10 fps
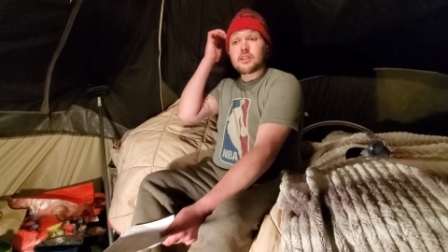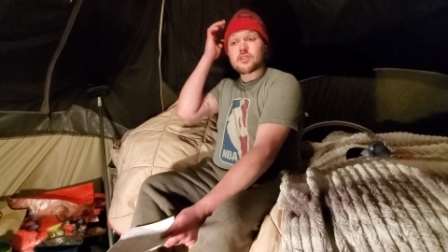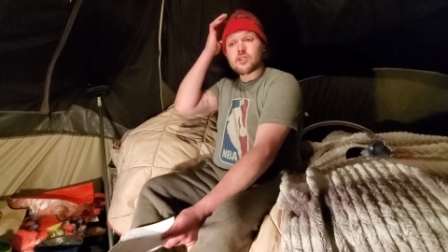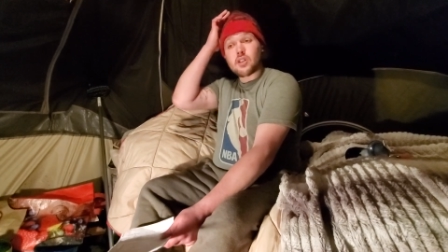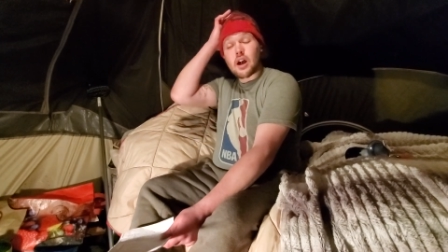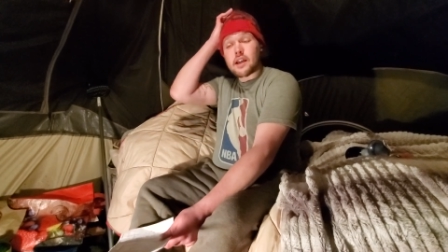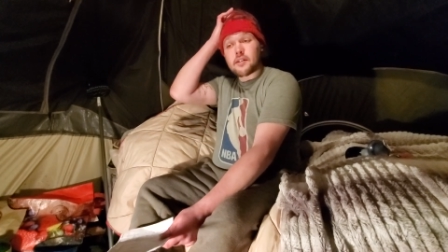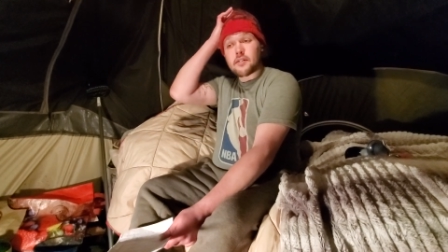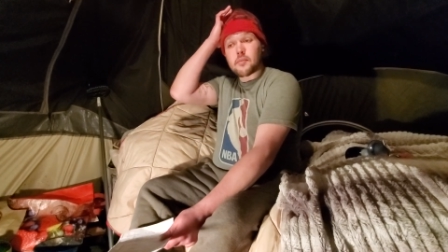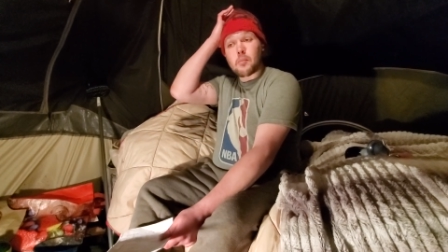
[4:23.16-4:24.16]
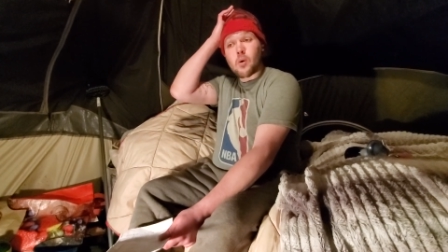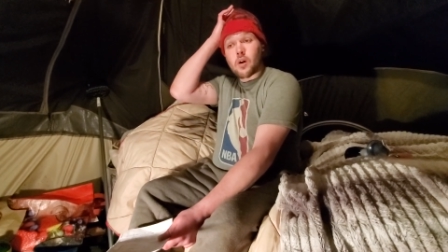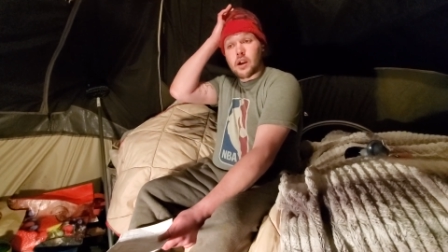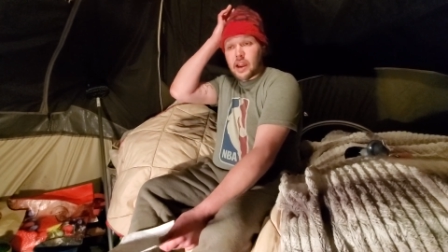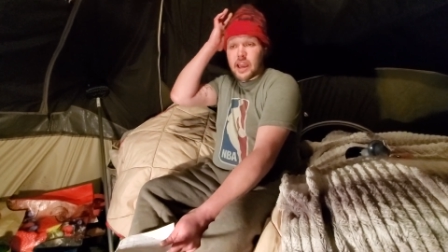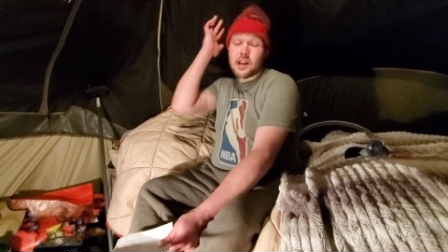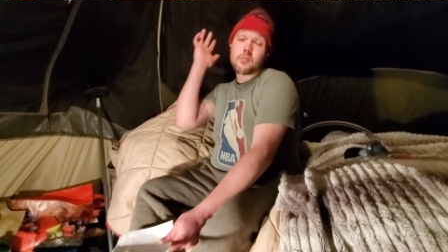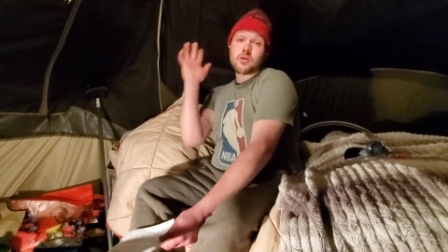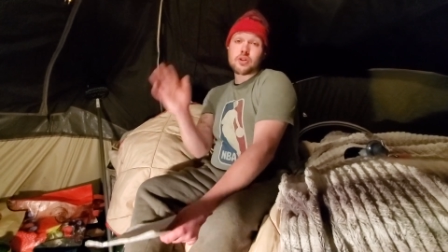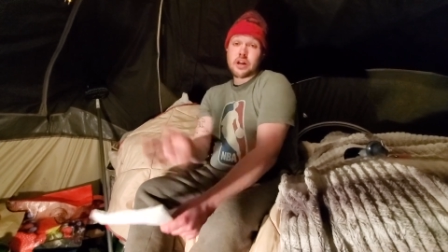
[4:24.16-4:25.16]
there's a lot more
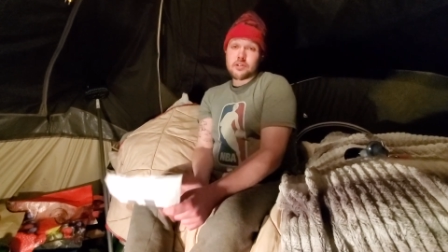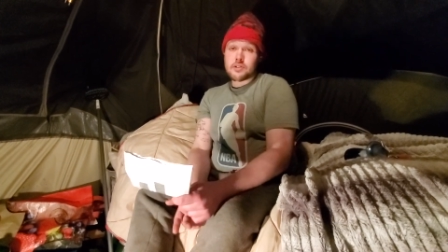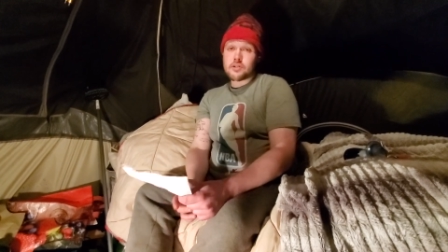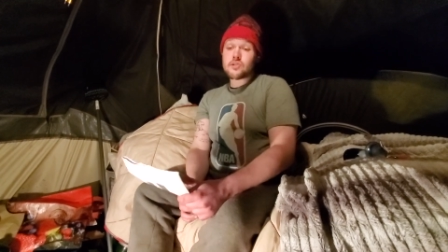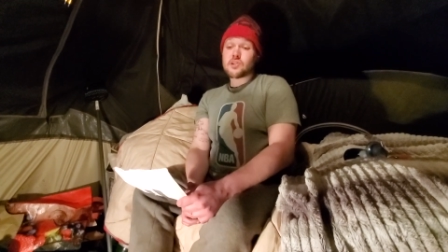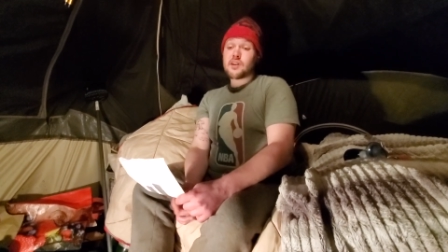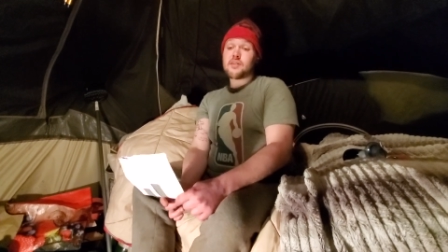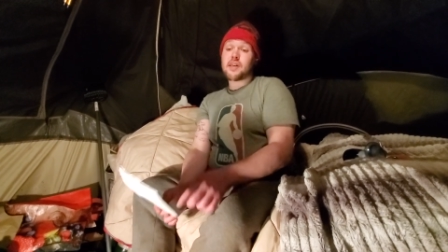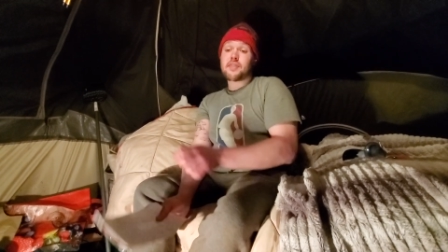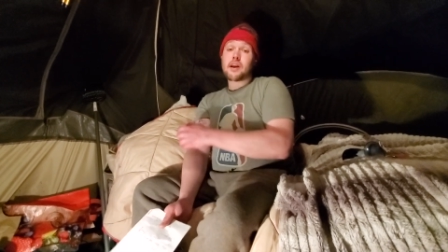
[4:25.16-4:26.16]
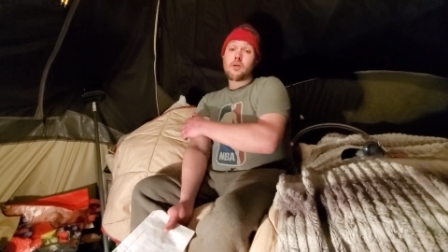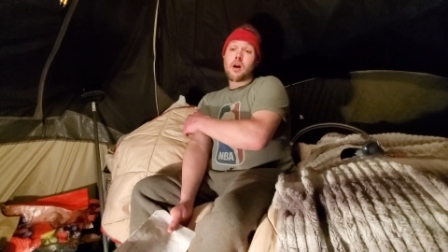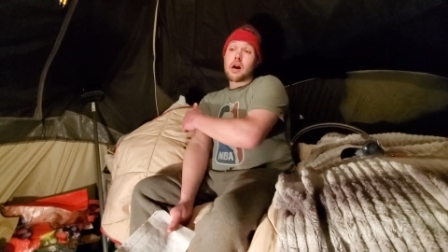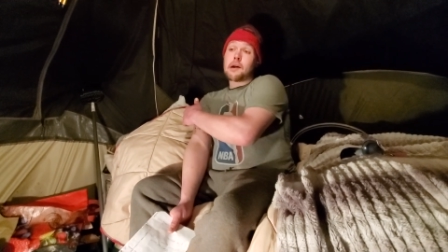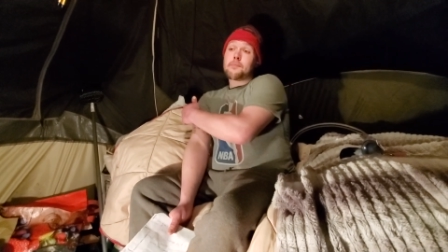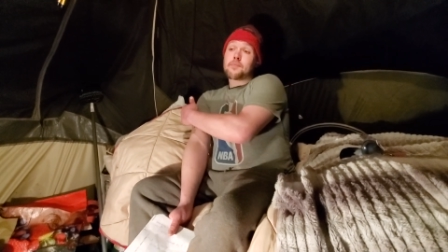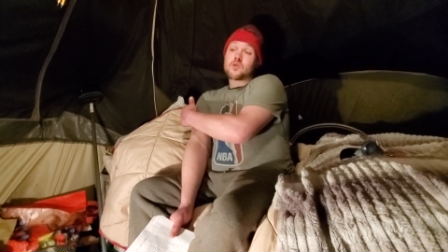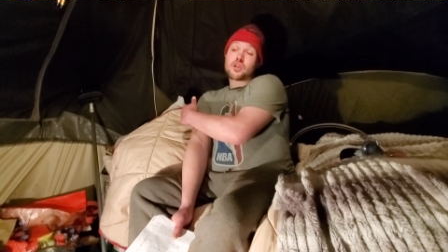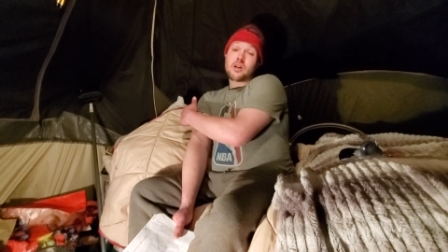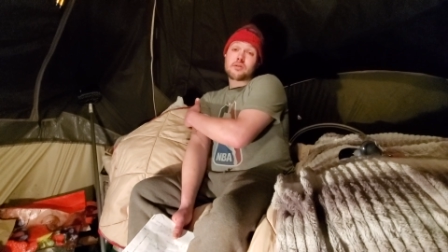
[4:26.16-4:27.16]
animal shelters than there are
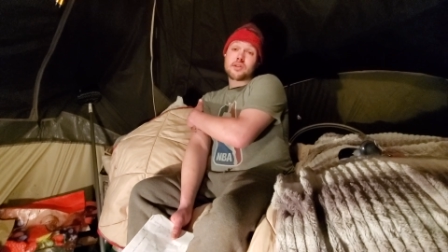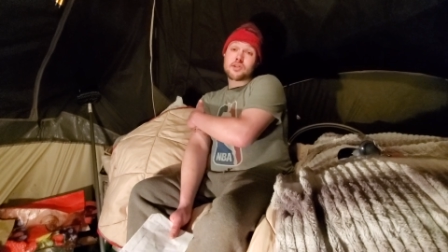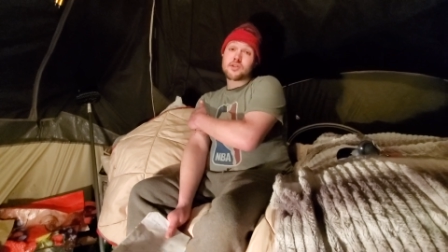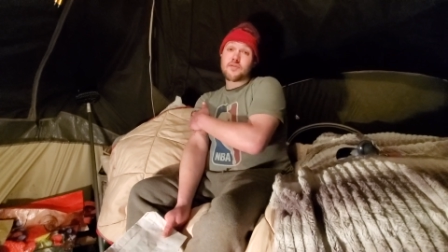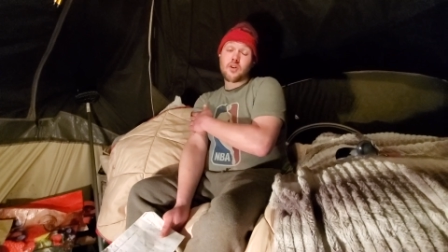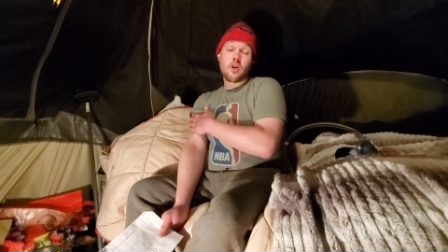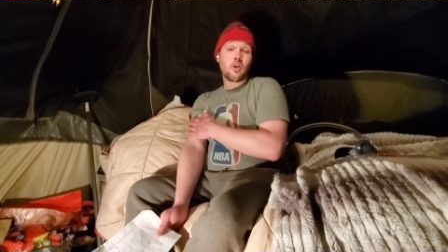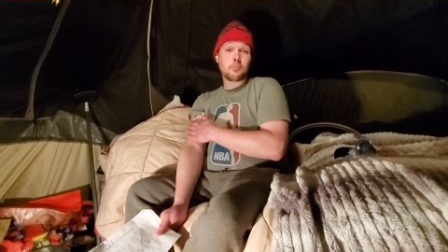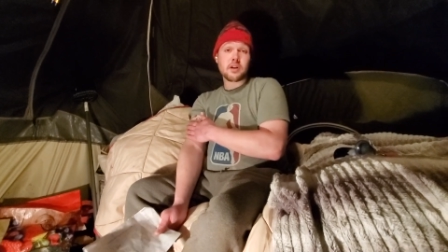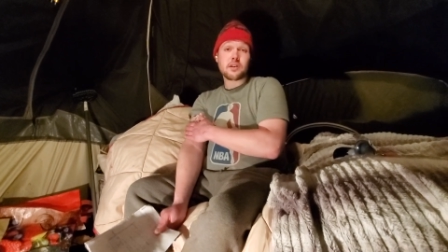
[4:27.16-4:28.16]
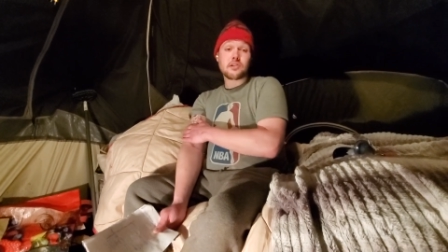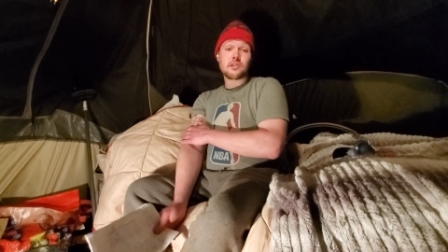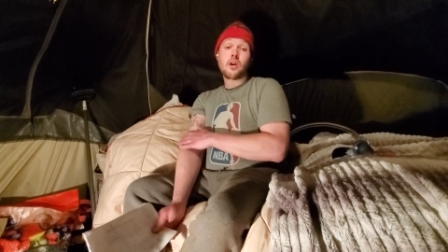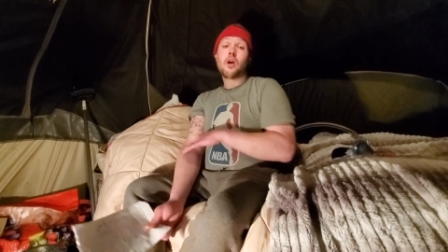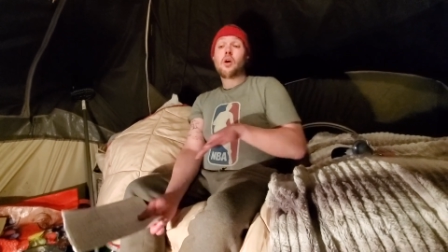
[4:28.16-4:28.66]
shelters for homeless